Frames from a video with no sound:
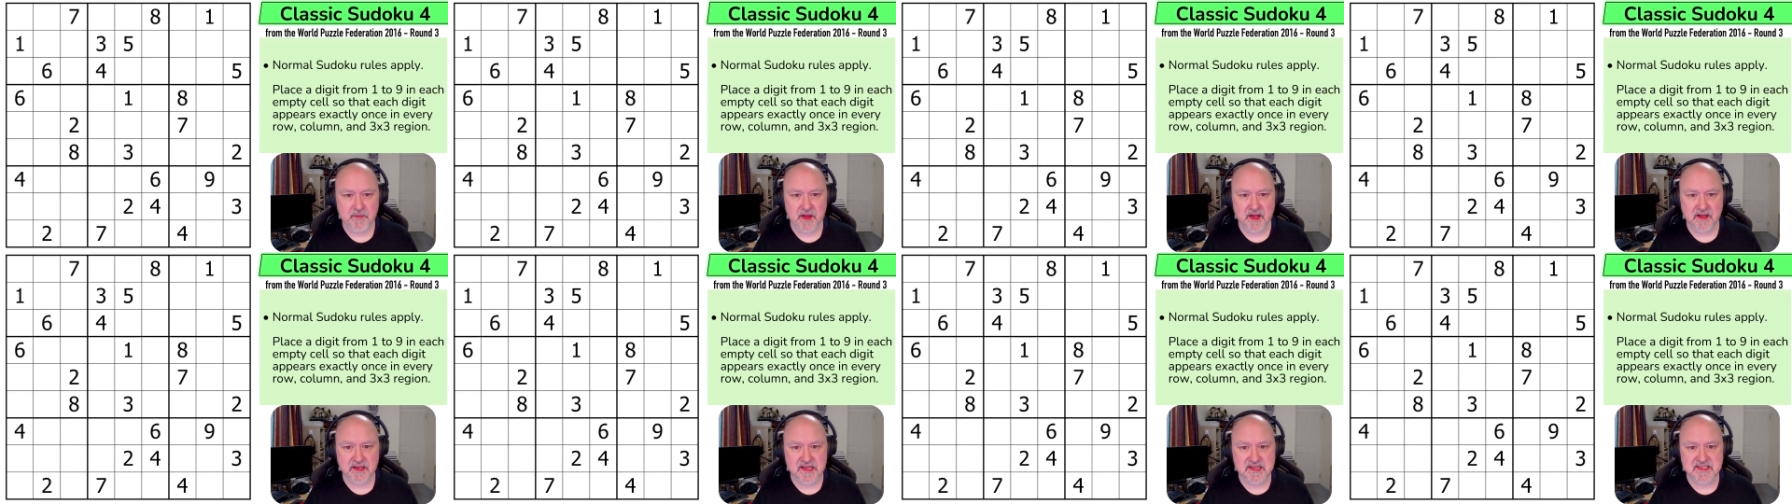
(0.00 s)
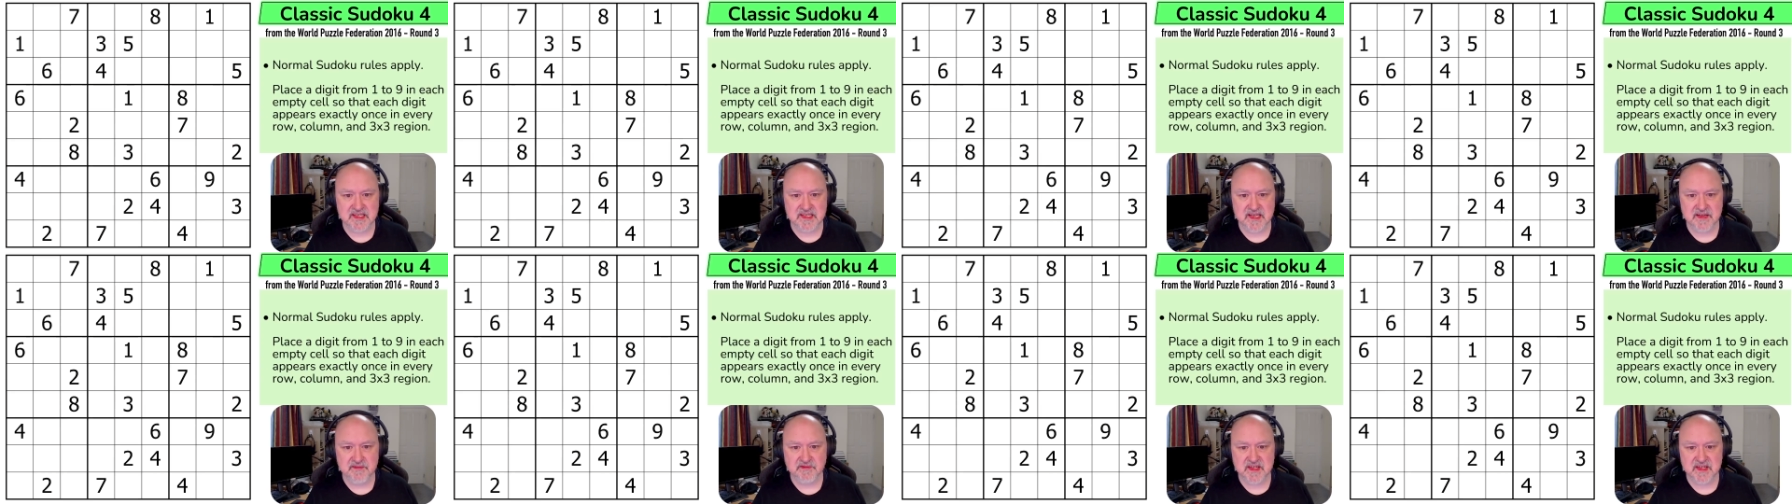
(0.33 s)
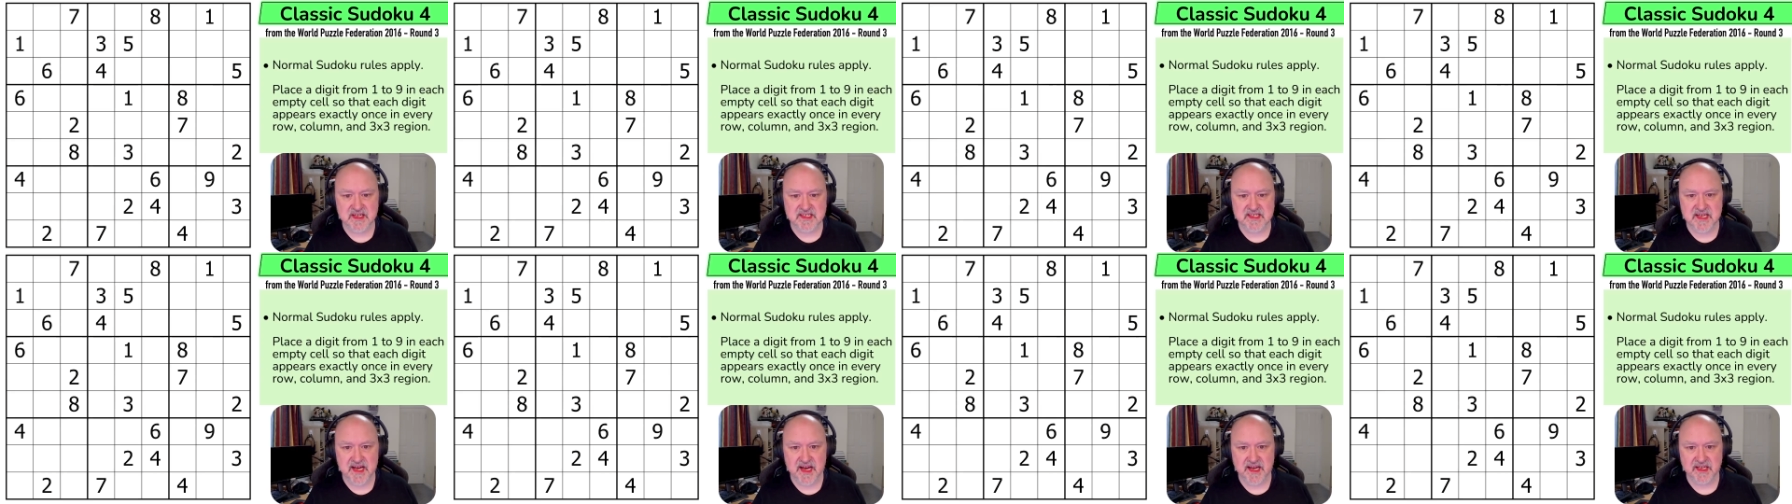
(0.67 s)
Let's give
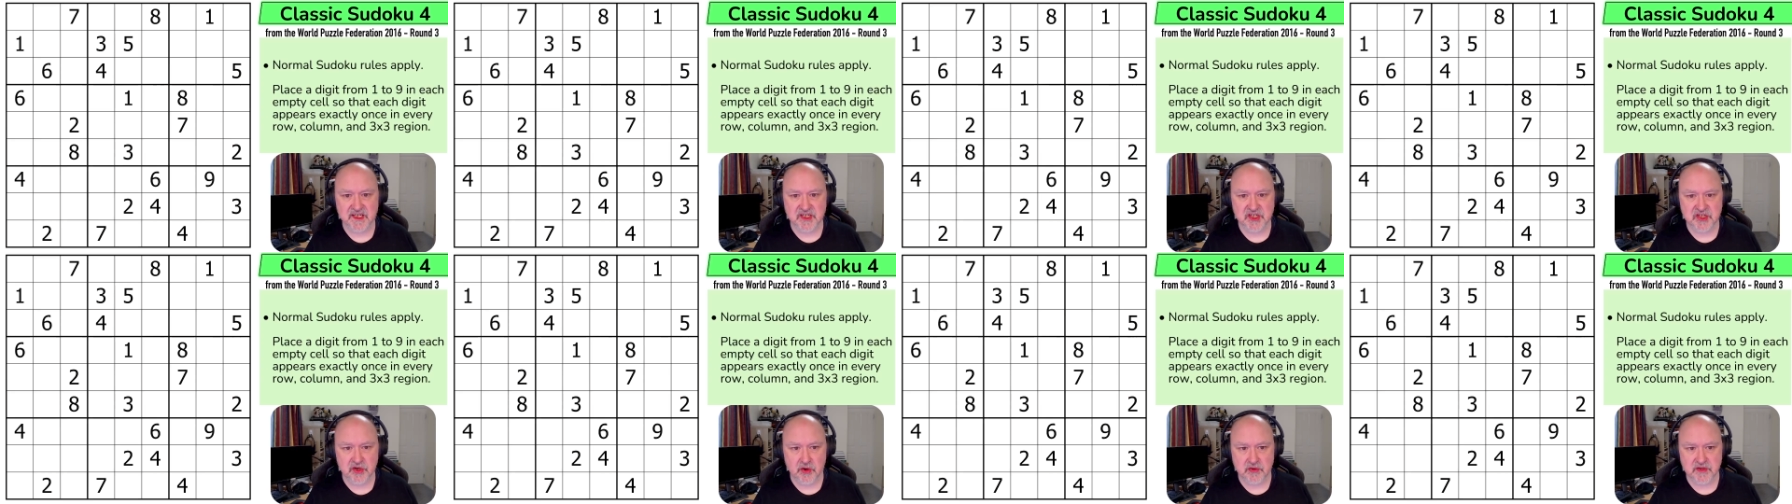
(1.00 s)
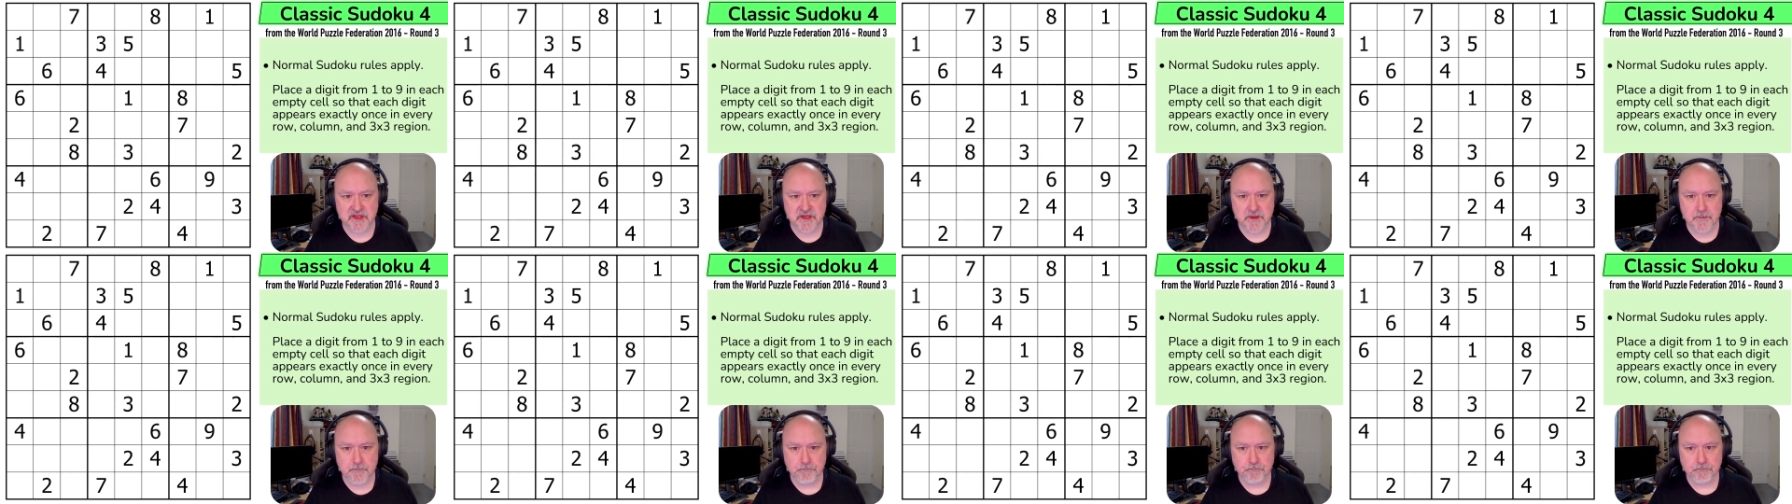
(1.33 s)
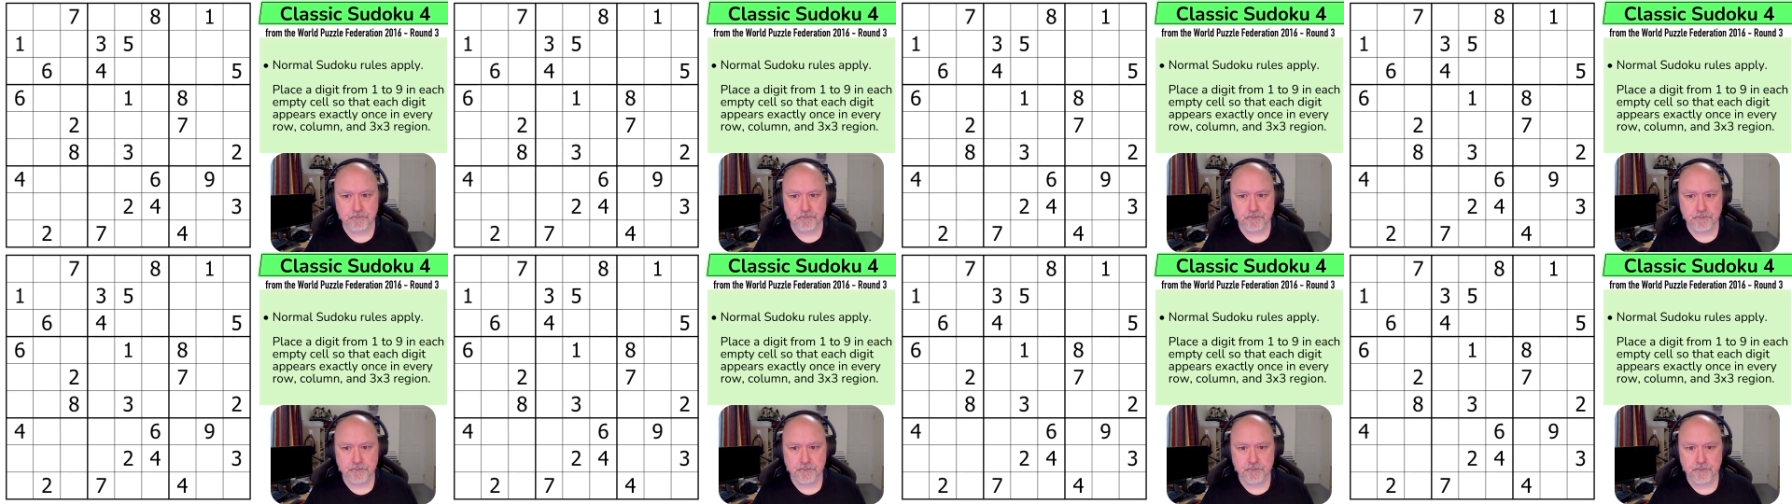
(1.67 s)
this a shot.
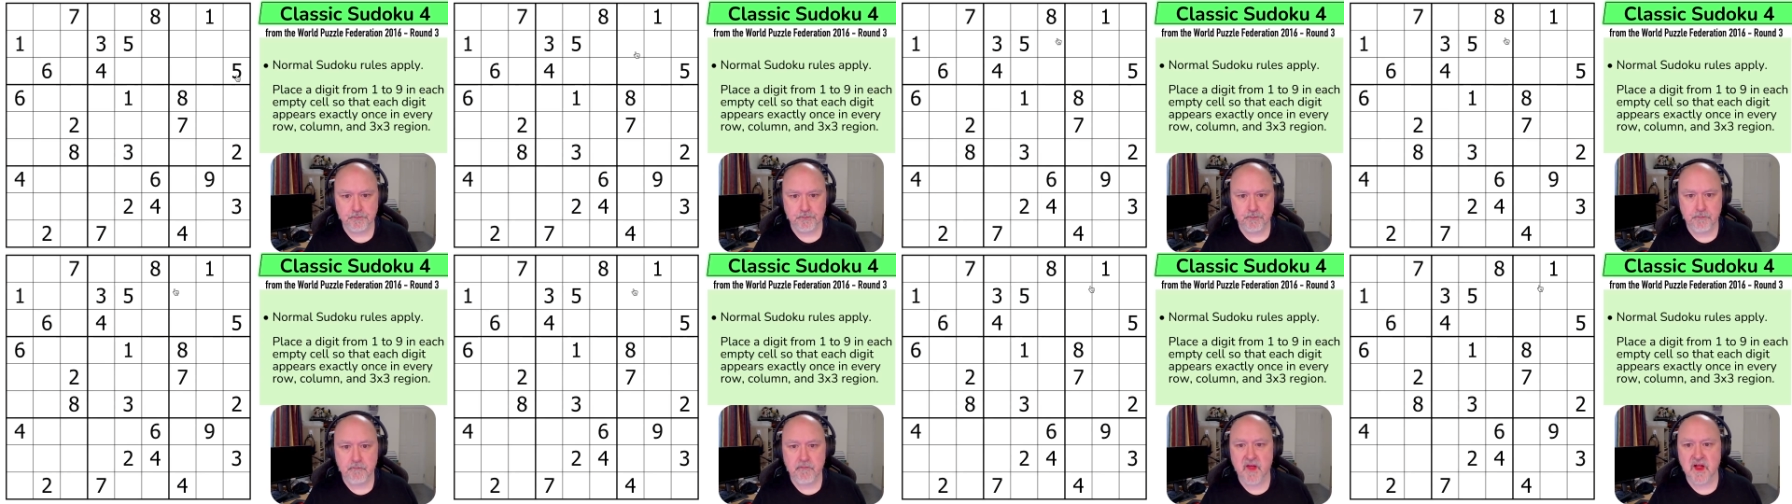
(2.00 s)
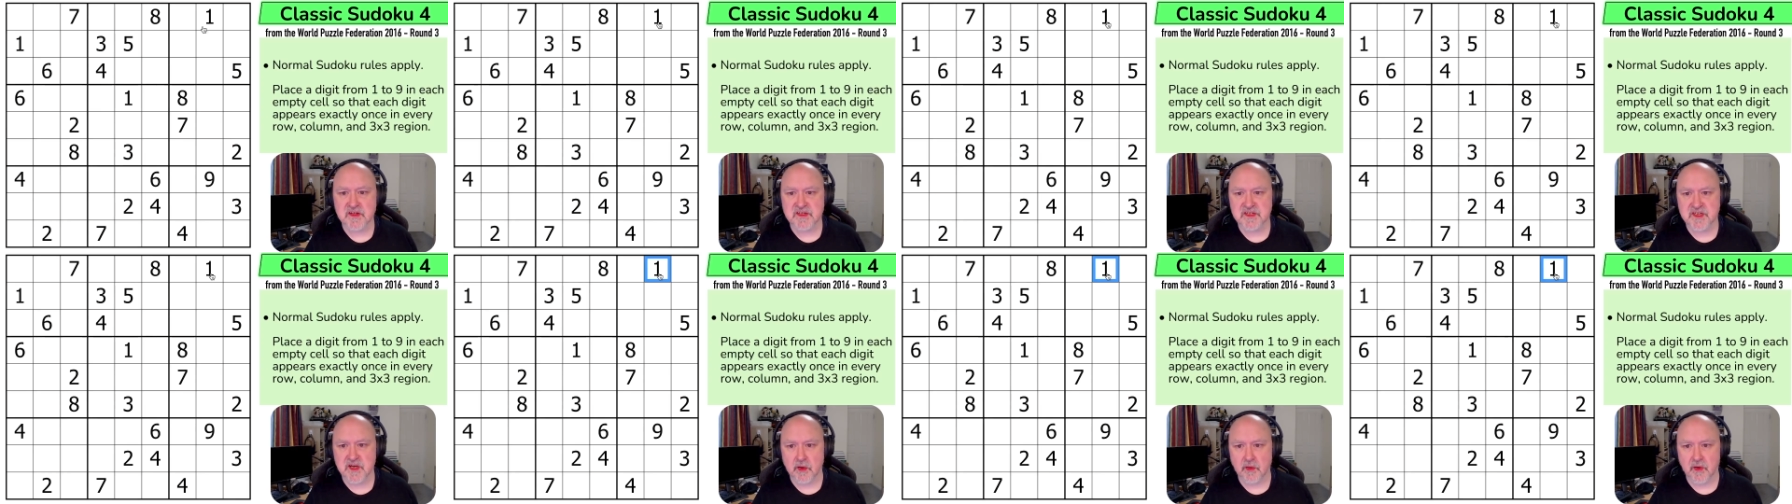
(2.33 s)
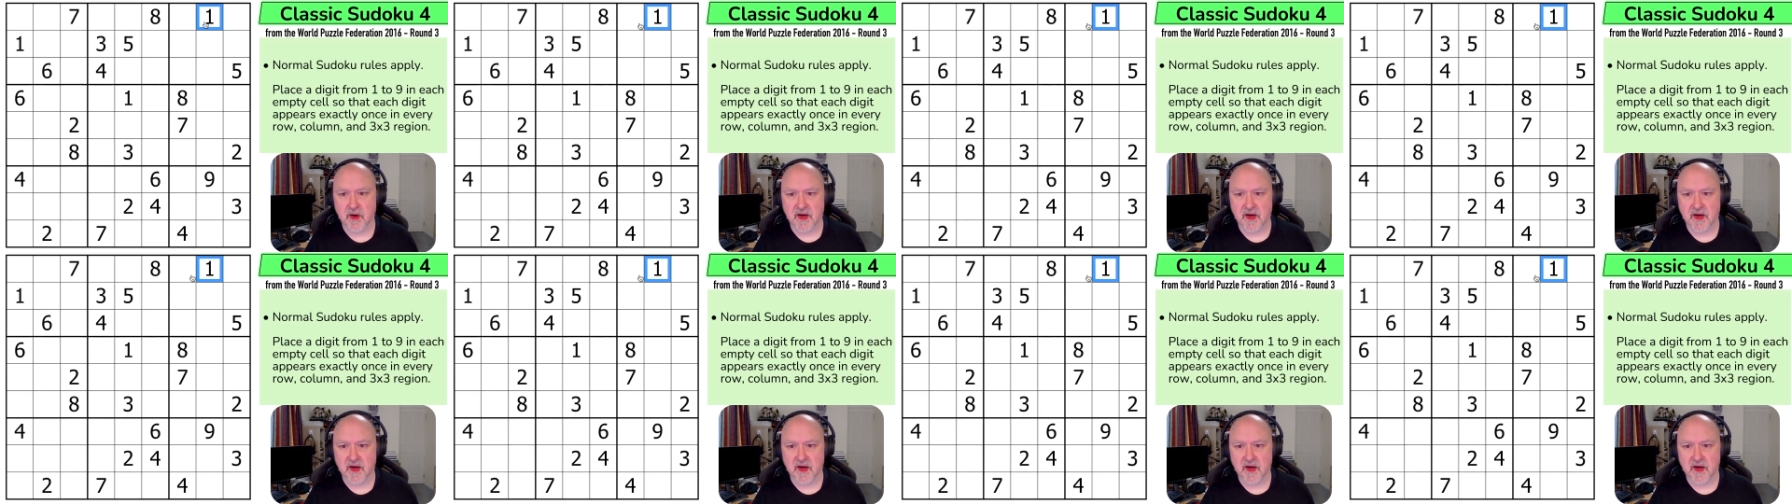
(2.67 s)
So